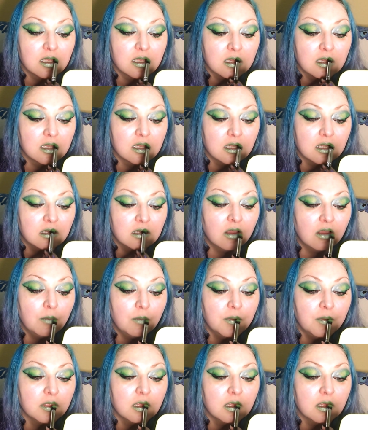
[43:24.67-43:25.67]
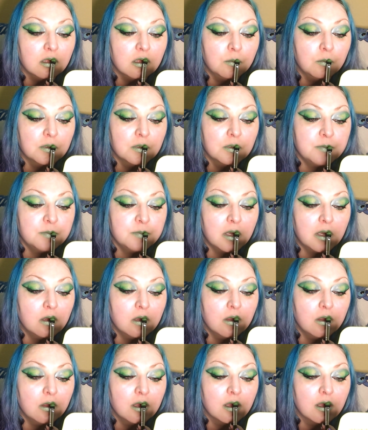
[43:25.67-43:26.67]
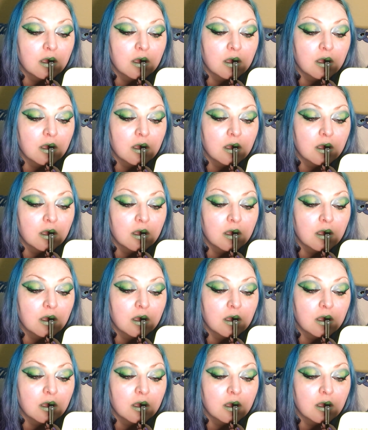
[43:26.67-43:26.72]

the top of the Cupid's bow